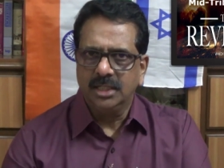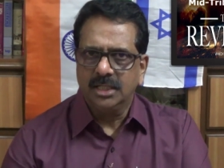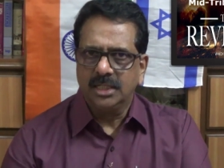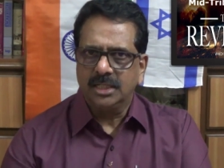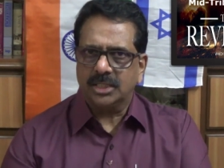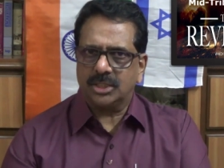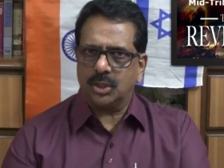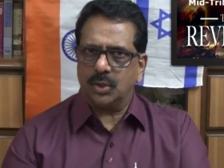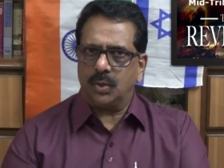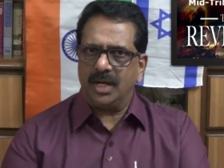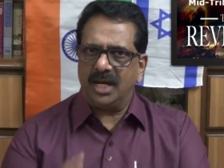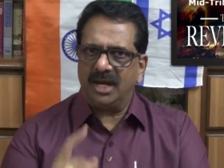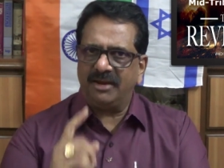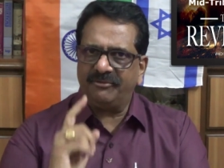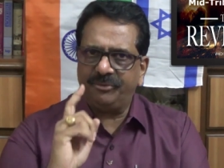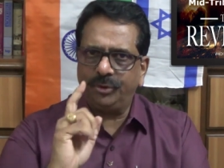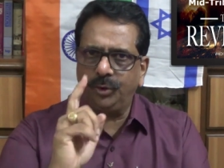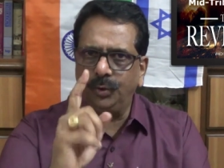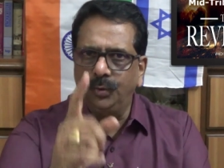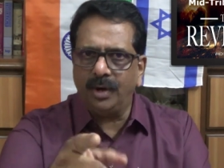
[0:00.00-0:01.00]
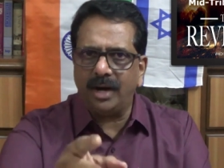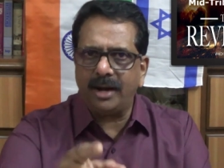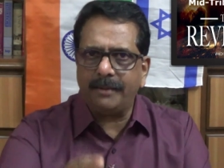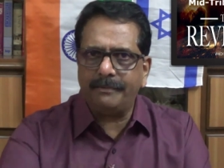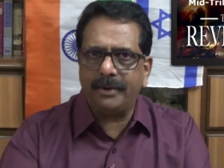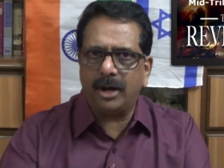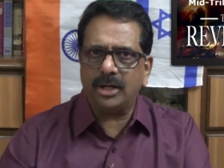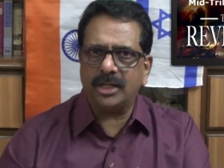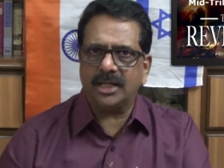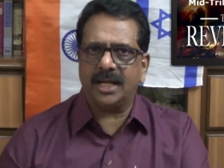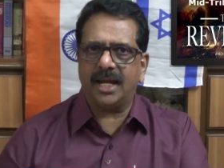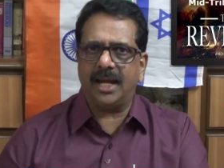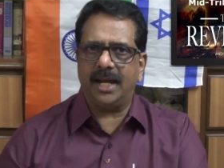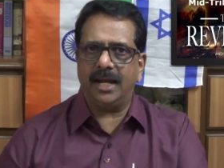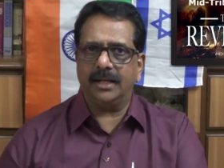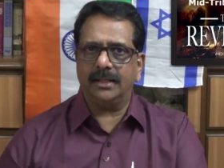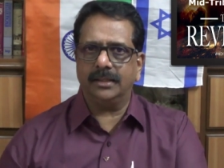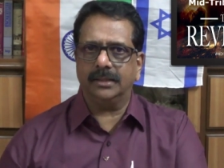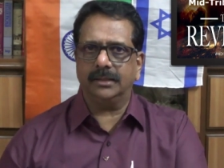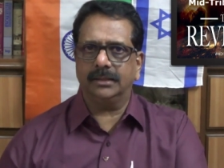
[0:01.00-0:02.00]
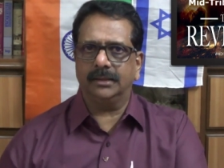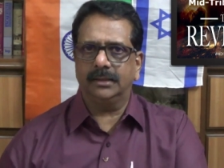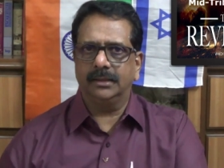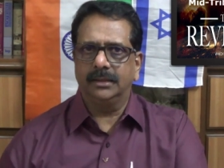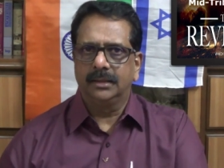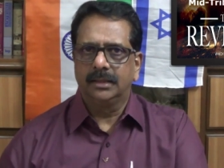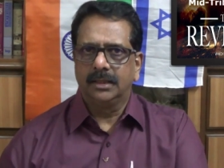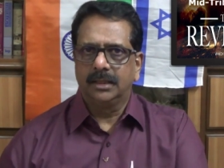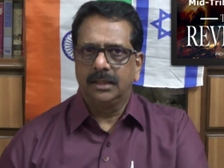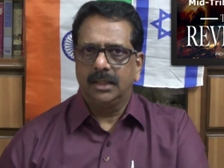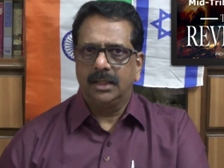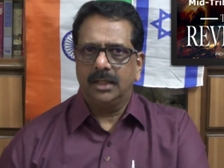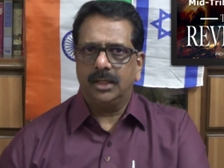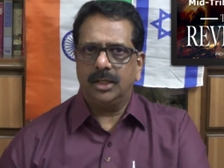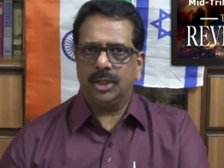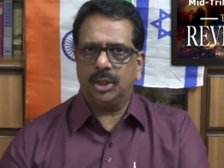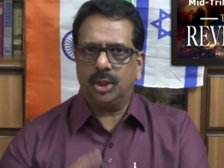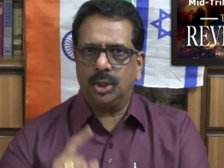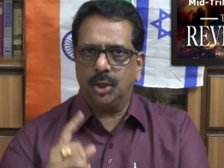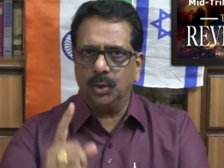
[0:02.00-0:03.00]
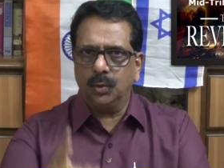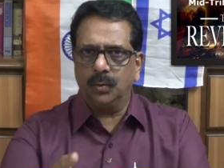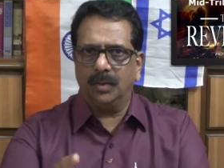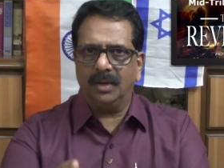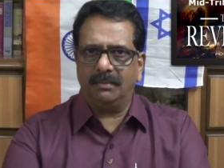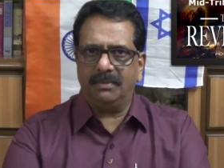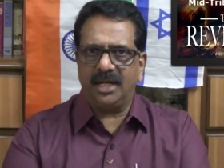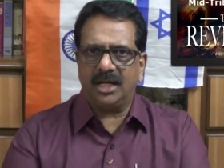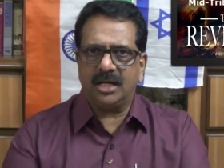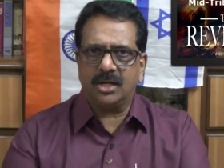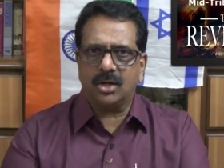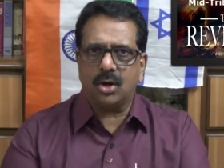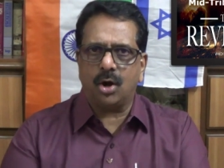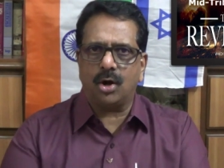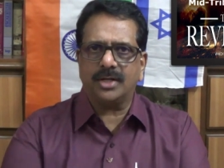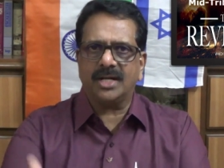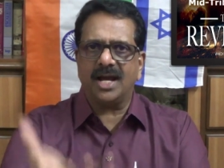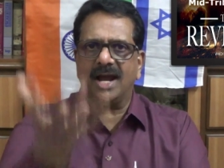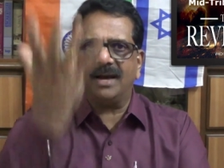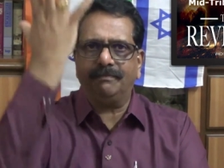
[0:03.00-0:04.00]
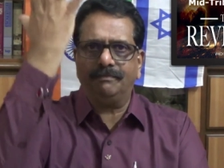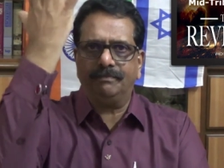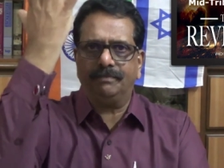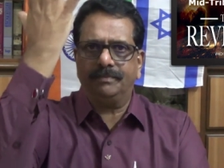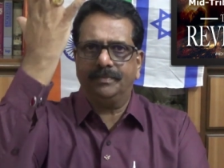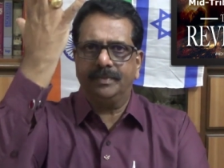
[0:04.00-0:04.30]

So if you are born again, you will be caught up